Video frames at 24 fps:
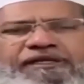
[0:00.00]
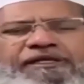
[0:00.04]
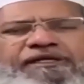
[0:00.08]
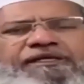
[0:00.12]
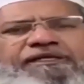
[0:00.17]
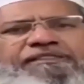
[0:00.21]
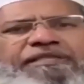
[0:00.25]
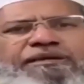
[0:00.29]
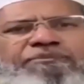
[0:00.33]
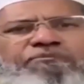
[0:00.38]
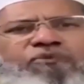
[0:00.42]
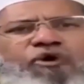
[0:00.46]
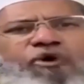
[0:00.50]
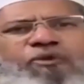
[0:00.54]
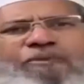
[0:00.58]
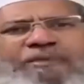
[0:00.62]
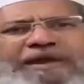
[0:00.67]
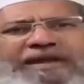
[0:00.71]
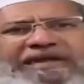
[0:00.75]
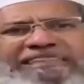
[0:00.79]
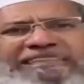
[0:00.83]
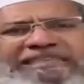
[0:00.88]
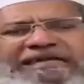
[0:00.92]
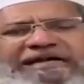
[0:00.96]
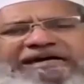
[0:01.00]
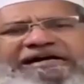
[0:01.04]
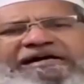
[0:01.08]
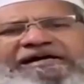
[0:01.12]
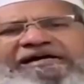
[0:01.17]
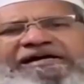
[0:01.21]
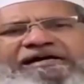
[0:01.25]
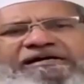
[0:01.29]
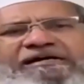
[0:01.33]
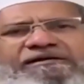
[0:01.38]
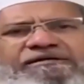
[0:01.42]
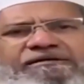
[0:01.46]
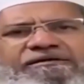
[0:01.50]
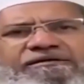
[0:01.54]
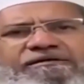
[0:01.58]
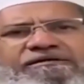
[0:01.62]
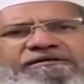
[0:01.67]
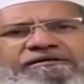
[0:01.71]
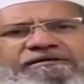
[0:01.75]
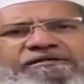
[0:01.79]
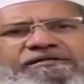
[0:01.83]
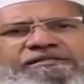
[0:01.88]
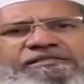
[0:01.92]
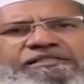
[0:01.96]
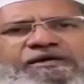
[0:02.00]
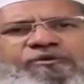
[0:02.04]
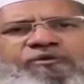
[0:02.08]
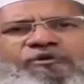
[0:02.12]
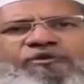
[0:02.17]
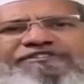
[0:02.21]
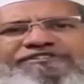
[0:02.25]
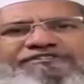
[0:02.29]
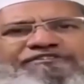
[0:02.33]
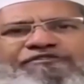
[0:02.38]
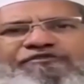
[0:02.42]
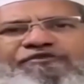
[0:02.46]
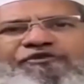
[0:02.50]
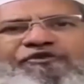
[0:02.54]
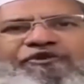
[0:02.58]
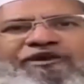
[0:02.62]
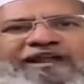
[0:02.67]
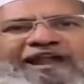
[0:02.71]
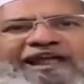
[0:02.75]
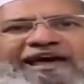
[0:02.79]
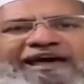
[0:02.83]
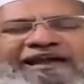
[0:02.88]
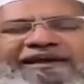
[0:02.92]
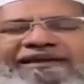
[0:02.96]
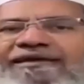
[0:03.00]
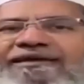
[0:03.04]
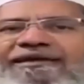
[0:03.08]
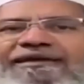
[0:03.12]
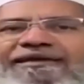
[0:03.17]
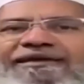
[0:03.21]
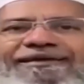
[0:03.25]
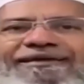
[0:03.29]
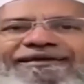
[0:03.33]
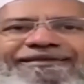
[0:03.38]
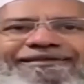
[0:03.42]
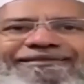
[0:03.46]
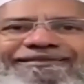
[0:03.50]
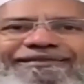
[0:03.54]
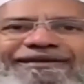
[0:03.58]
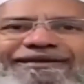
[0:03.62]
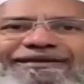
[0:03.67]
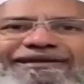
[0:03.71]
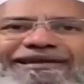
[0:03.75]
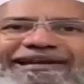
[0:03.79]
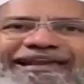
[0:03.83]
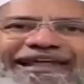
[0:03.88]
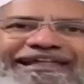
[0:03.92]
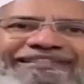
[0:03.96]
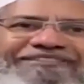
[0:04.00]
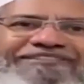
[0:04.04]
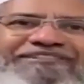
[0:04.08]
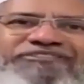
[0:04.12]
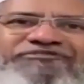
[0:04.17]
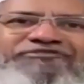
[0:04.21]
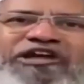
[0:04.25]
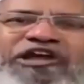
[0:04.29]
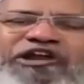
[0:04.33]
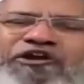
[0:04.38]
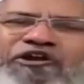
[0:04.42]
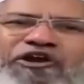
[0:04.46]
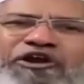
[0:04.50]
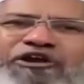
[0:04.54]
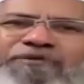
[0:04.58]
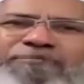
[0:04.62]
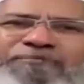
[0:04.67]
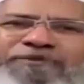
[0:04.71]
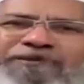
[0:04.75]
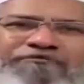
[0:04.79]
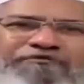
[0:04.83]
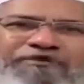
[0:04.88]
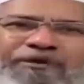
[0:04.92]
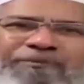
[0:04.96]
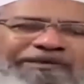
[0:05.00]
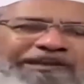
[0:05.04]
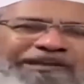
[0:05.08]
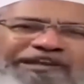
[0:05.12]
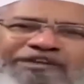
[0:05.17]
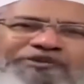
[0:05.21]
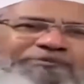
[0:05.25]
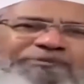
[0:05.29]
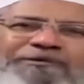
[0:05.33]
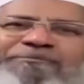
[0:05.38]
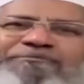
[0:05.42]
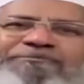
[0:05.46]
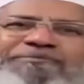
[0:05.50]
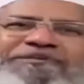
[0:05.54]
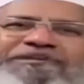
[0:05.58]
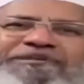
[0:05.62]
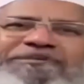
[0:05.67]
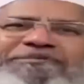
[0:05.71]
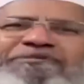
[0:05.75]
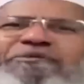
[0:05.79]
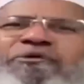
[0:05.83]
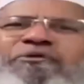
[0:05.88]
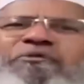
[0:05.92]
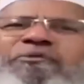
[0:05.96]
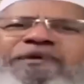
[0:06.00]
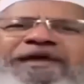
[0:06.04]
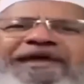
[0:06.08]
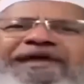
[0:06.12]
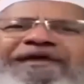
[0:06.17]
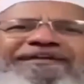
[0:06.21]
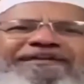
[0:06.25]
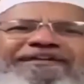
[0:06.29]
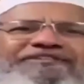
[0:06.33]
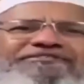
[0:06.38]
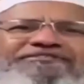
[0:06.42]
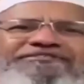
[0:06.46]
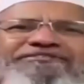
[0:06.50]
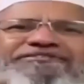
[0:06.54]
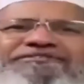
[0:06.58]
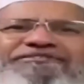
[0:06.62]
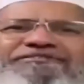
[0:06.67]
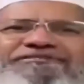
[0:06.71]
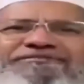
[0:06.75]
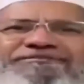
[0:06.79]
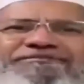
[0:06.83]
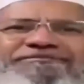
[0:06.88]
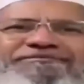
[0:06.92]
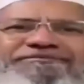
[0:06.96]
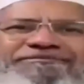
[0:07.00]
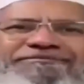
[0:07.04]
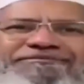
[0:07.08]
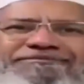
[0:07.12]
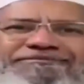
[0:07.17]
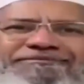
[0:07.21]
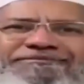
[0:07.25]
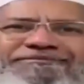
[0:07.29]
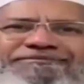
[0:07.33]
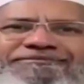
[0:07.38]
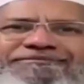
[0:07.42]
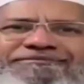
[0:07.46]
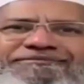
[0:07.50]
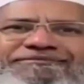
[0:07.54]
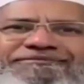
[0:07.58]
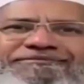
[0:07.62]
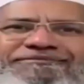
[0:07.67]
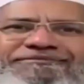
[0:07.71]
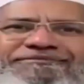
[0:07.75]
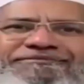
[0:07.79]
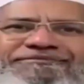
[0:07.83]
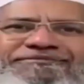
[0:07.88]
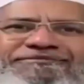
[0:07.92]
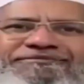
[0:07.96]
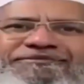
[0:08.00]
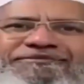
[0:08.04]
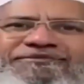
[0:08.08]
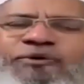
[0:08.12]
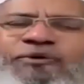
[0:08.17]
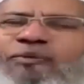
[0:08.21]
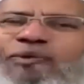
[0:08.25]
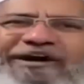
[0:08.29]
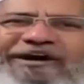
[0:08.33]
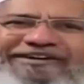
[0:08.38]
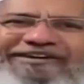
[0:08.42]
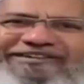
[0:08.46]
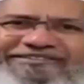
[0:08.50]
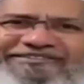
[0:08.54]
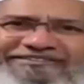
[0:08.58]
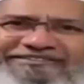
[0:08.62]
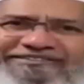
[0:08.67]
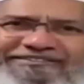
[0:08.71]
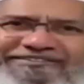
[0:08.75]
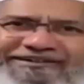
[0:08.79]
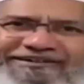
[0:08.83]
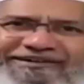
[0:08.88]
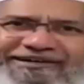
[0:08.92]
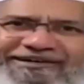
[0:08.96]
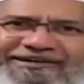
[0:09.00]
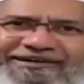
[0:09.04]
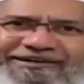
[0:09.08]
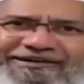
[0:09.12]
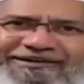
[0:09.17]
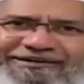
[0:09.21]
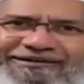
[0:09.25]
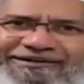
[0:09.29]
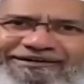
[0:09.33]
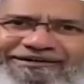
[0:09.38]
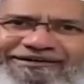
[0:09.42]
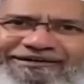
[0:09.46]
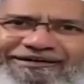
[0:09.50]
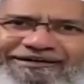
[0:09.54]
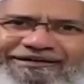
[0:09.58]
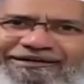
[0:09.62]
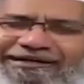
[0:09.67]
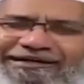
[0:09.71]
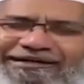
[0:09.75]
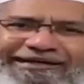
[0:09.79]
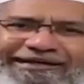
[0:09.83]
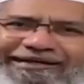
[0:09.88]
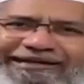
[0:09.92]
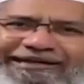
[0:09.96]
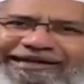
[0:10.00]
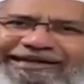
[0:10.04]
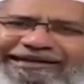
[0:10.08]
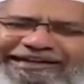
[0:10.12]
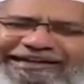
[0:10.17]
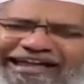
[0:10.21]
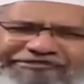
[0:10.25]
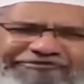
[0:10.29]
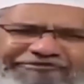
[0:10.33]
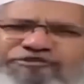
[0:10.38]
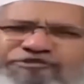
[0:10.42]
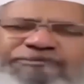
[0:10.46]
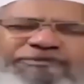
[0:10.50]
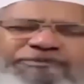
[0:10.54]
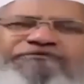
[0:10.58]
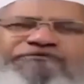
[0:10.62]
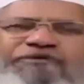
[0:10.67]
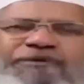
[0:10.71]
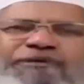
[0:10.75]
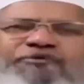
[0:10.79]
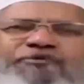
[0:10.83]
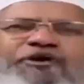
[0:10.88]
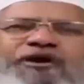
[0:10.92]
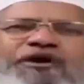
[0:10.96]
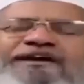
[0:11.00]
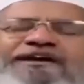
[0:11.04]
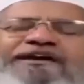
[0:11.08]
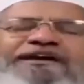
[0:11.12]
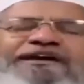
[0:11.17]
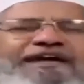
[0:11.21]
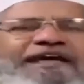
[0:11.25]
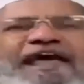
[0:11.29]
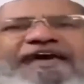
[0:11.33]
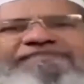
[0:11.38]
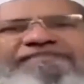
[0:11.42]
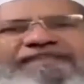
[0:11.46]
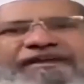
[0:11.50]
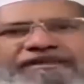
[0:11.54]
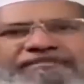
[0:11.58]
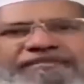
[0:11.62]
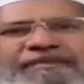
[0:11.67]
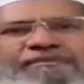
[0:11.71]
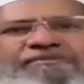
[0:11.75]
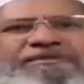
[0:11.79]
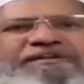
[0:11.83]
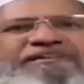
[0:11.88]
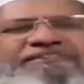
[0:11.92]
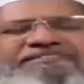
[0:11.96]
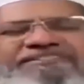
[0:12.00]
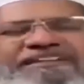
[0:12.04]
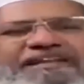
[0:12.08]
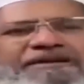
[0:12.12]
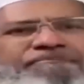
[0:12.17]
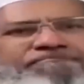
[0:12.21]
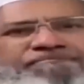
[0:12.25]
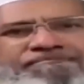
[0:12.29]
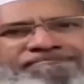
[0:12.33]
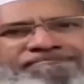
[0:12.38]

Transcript: The moment they heard the verses of the Quran, they realized this cannot be from any human being. The way it is, the words, it has to be from God, and they accepted Islam.